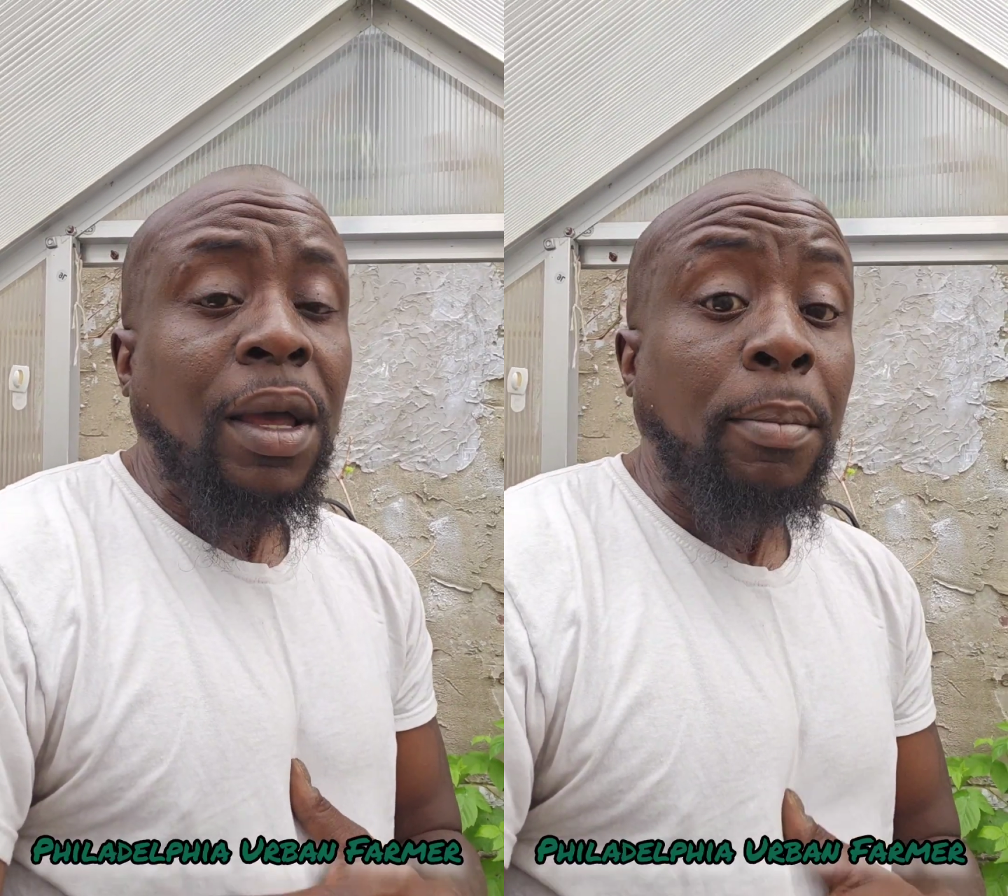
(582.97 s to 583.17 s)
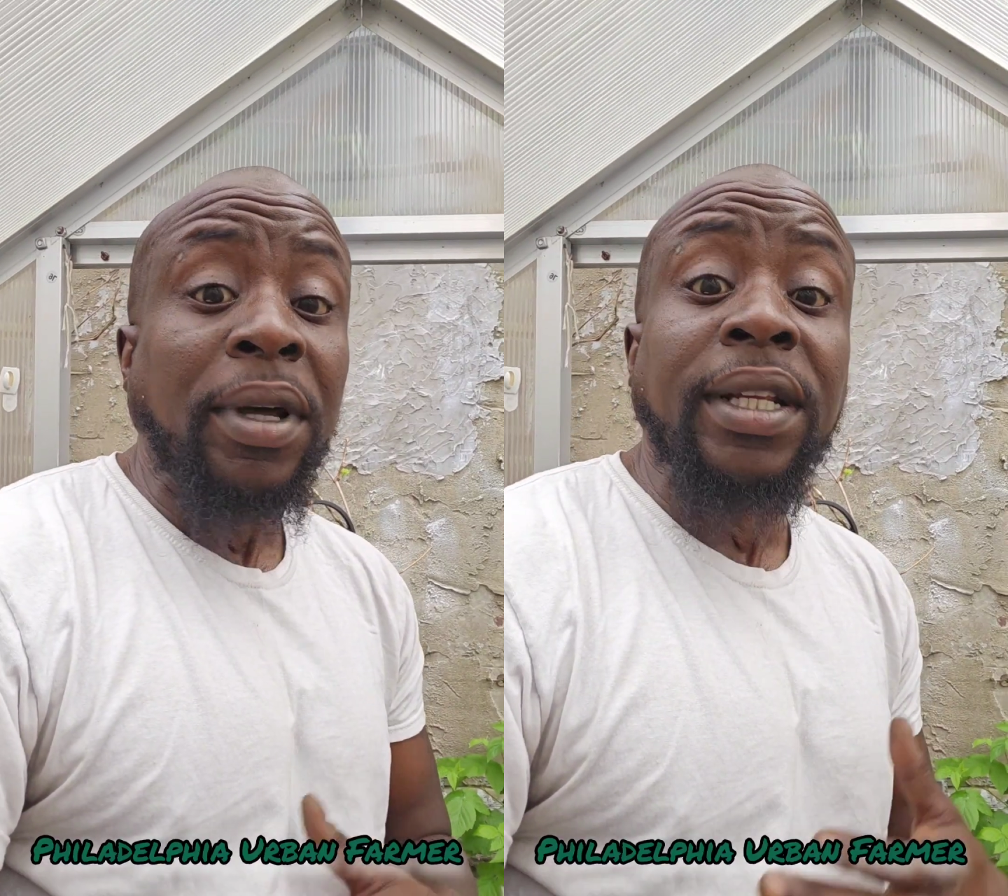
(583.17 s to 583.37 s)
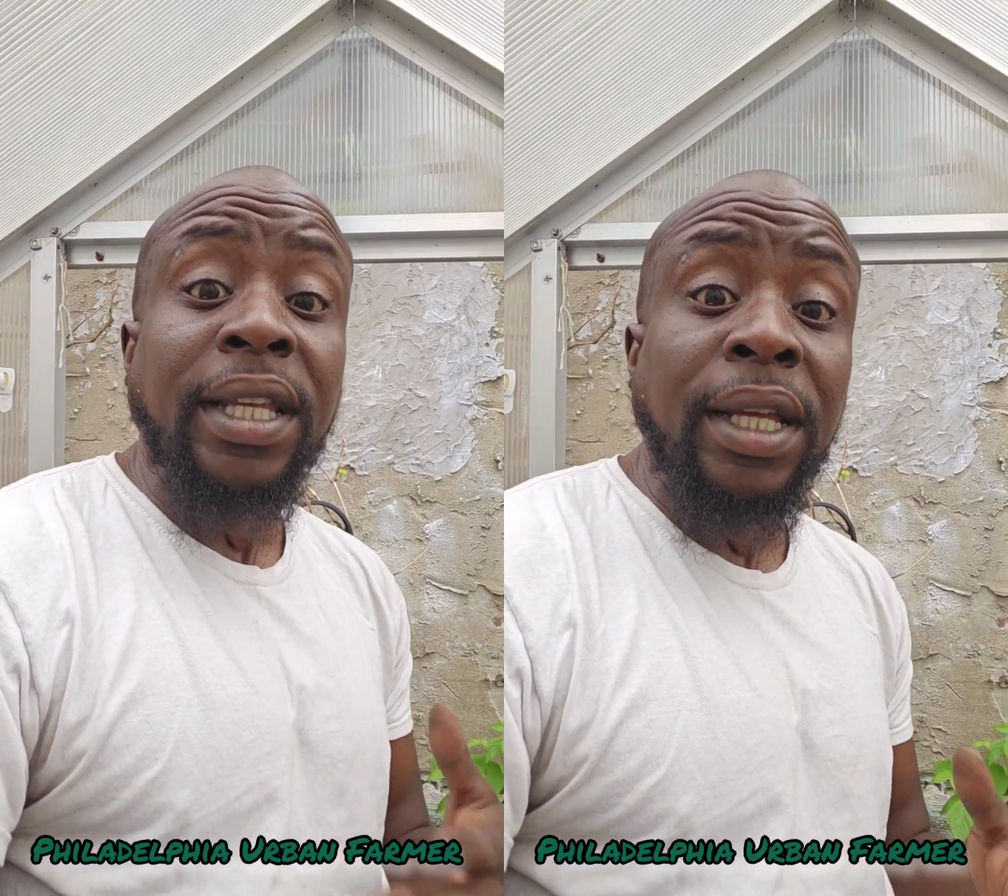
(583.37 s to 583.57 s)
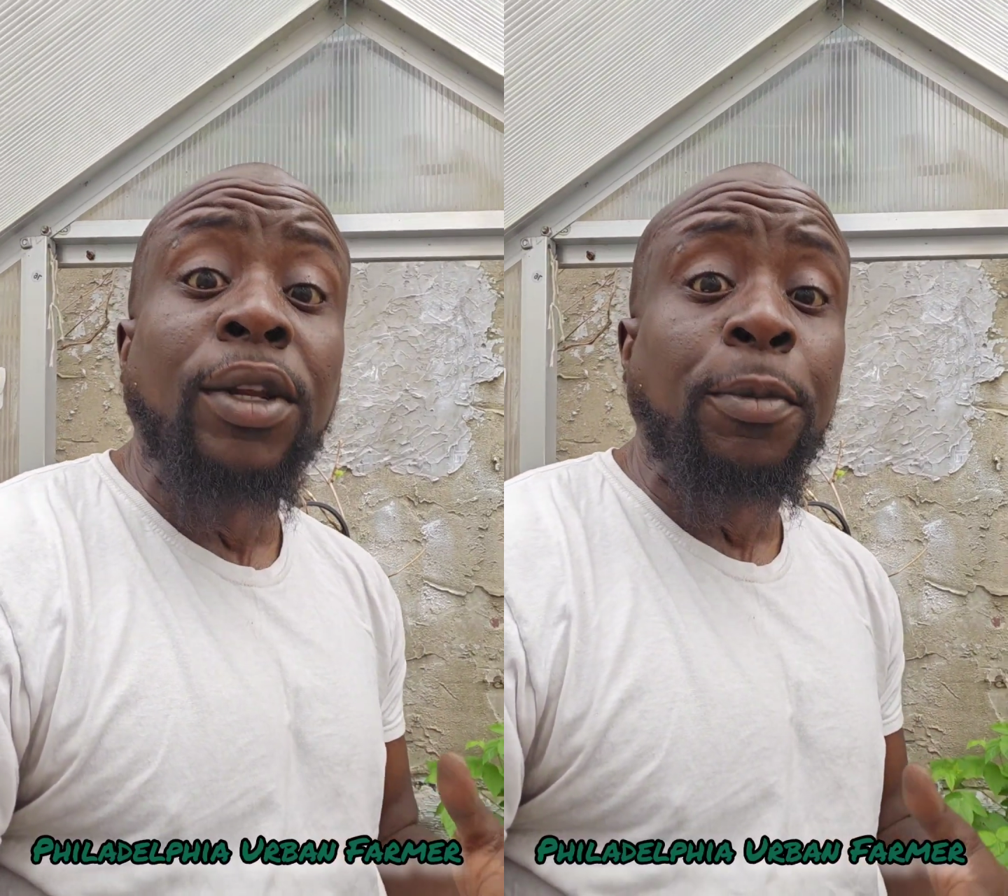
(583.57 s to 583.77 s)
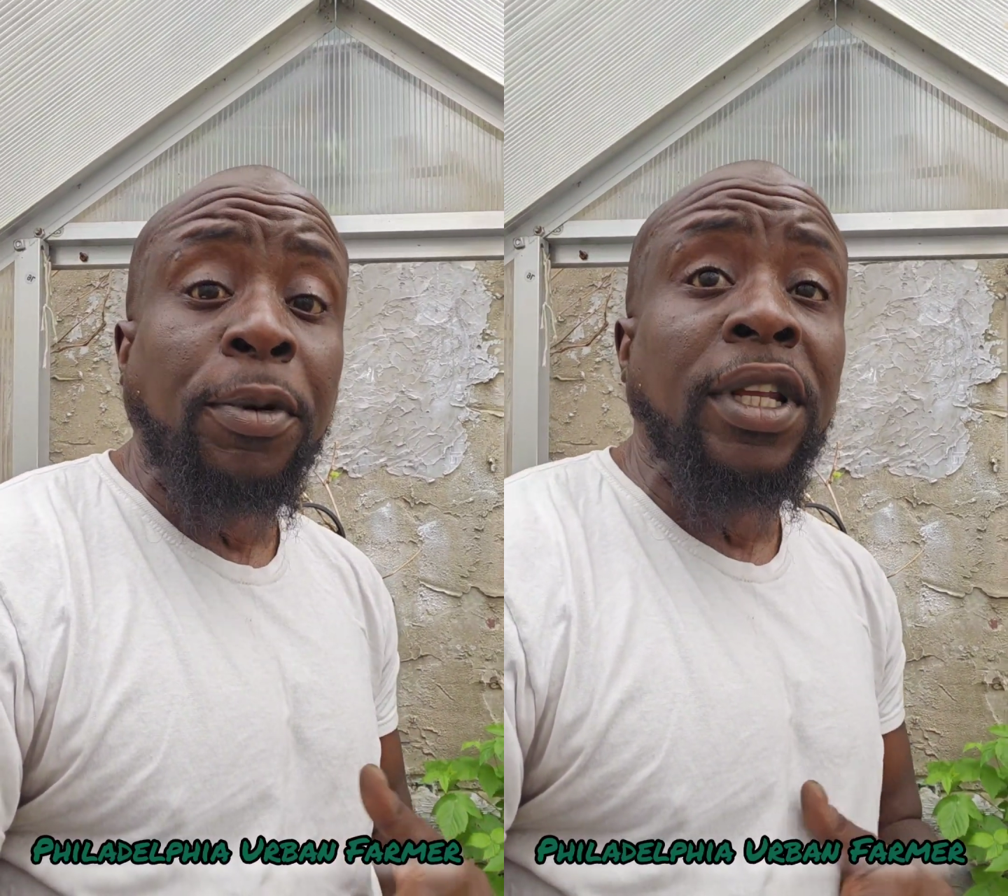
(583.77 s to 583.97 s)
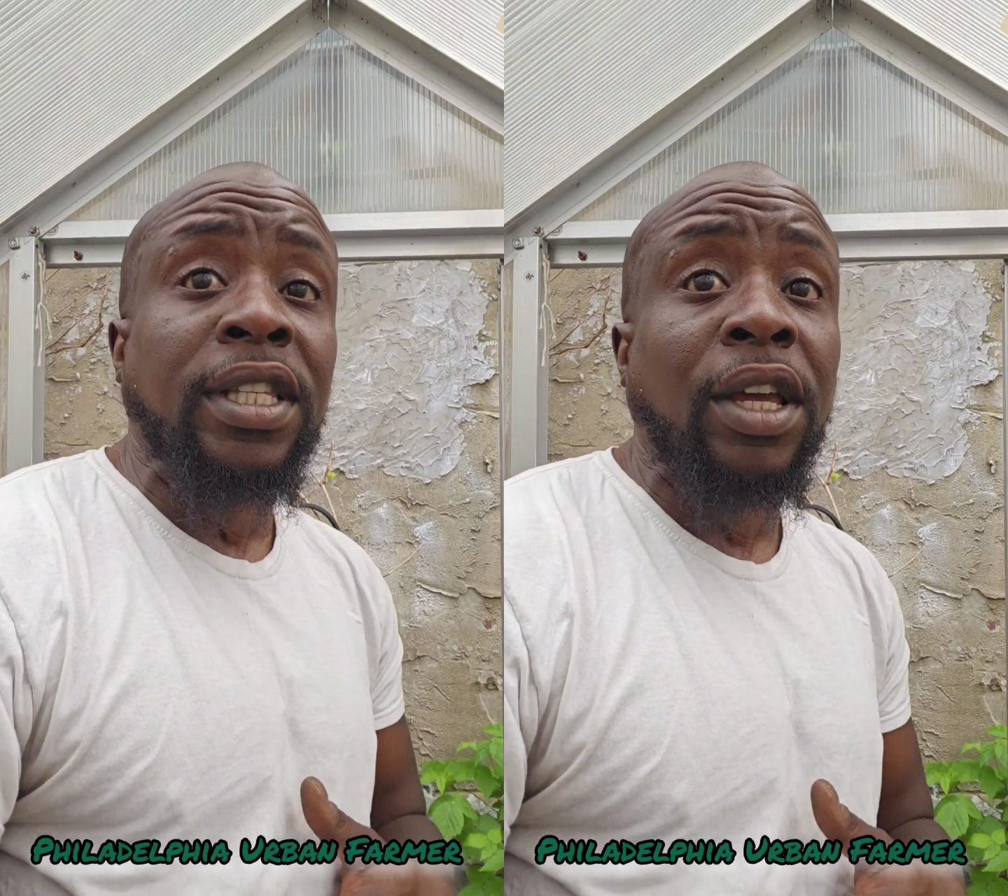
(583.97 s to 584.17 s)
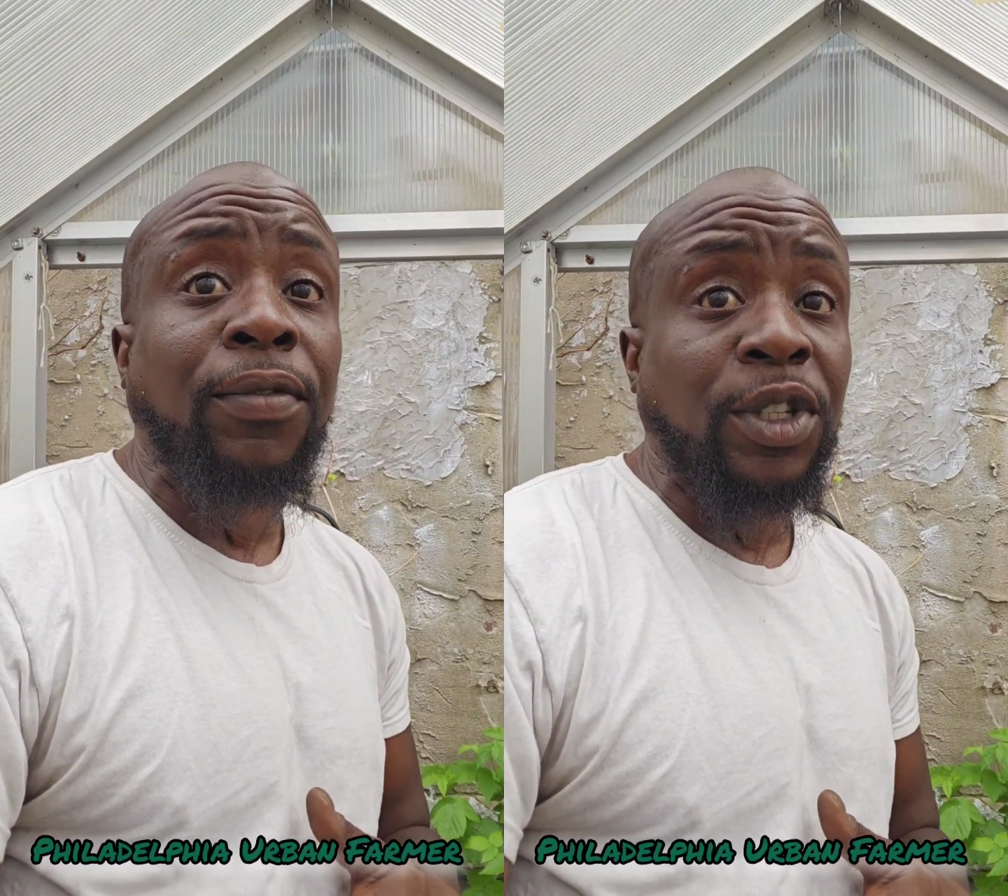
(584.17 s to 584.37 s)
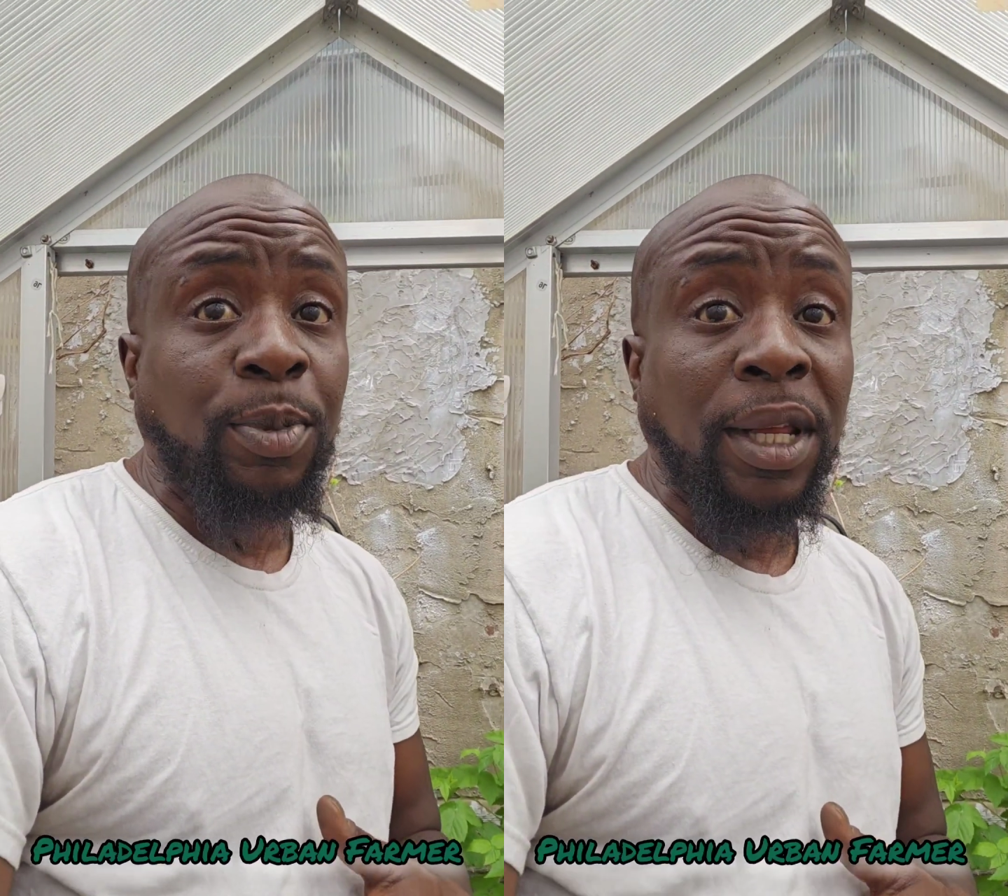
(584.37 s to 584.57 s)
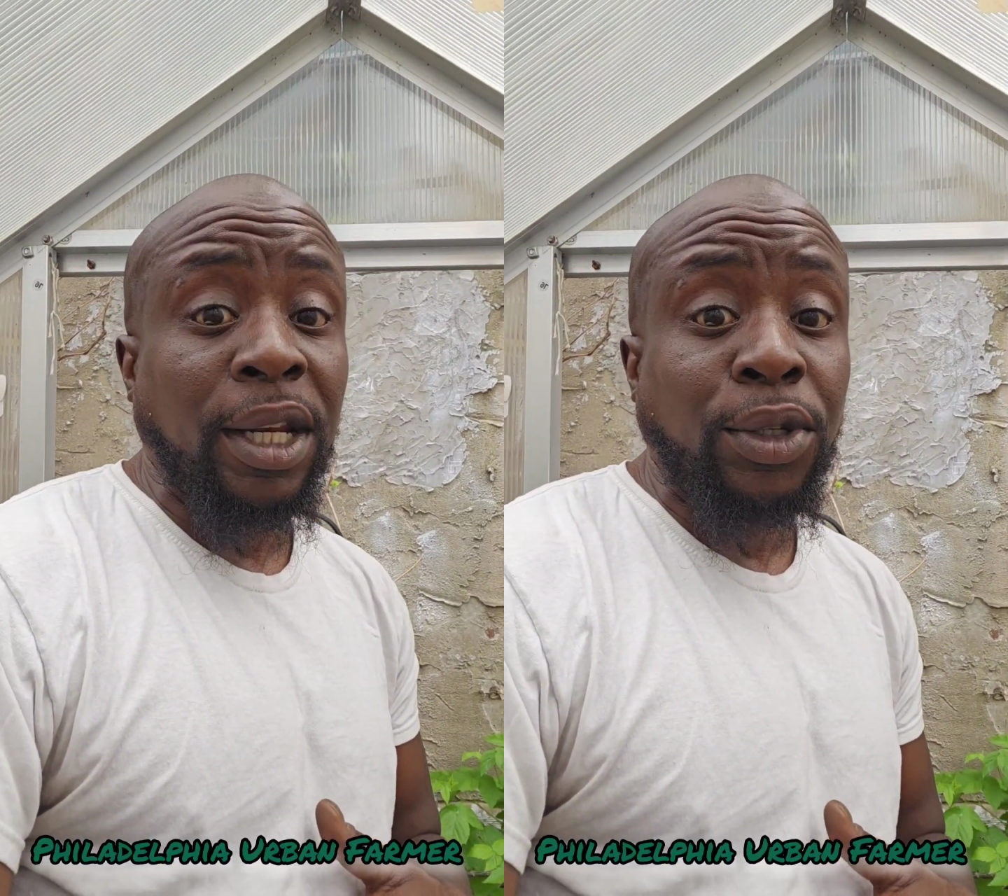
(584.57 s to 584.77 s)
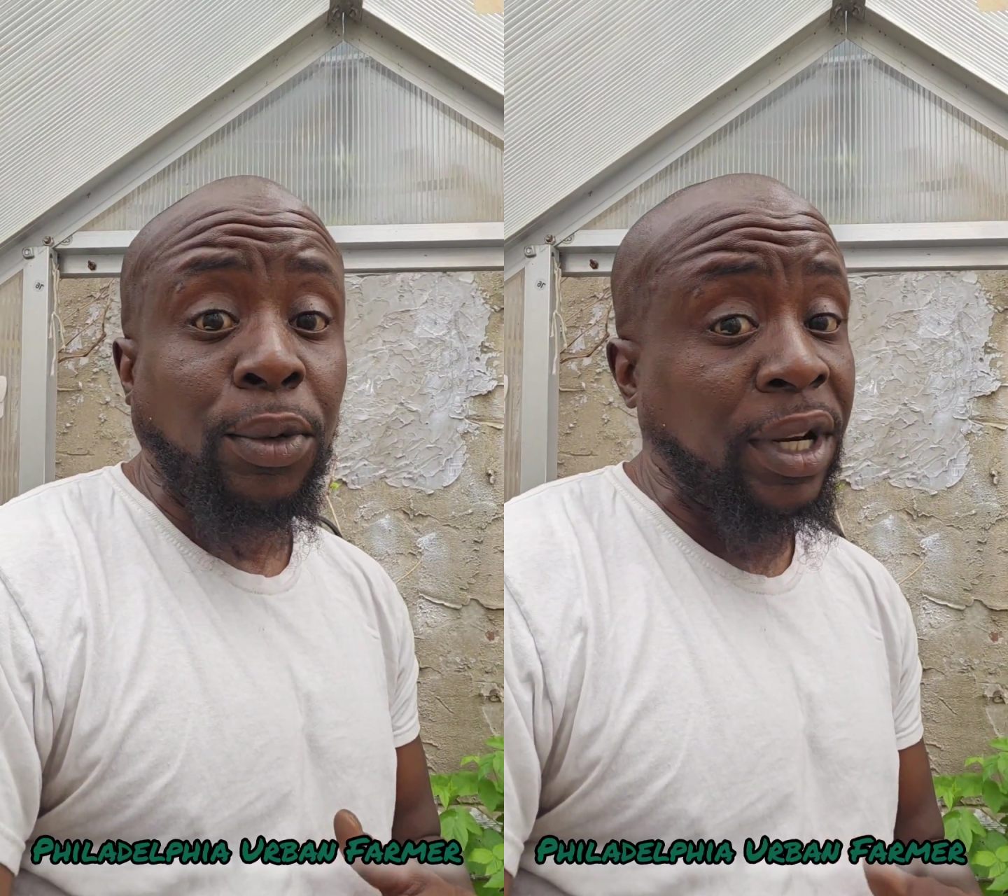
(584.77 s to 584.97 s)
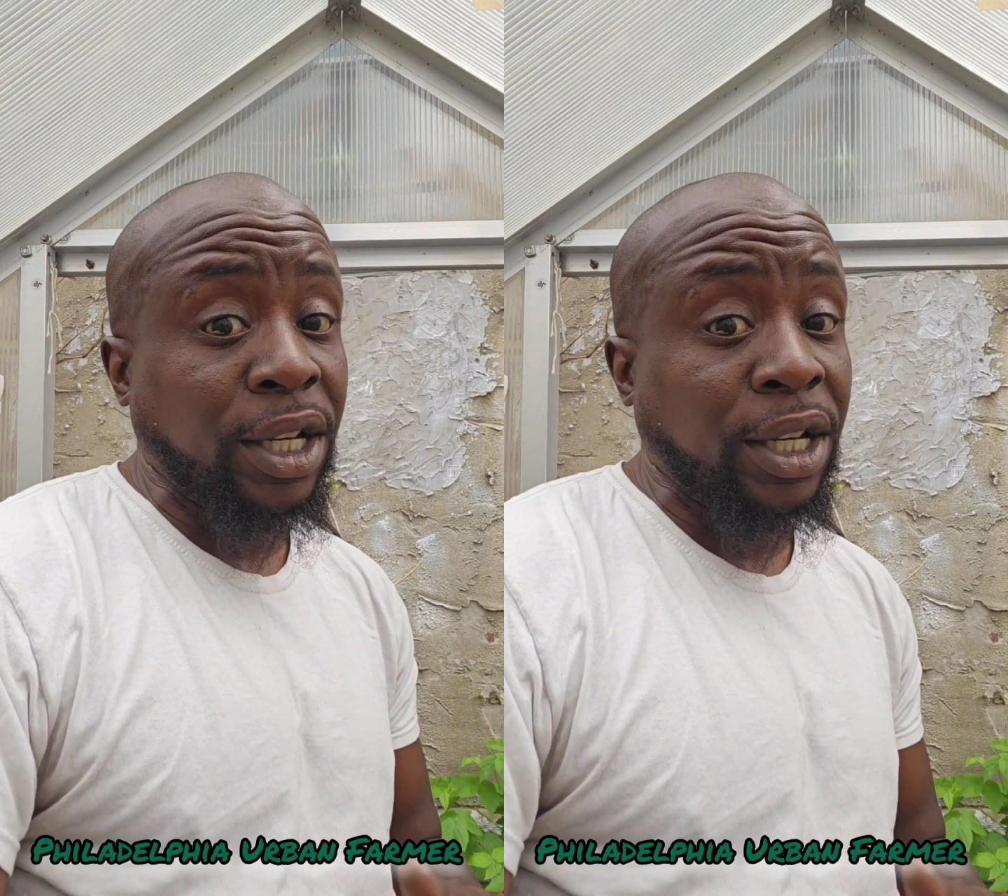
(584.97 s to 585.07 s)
but it did look pretty self-explanatory.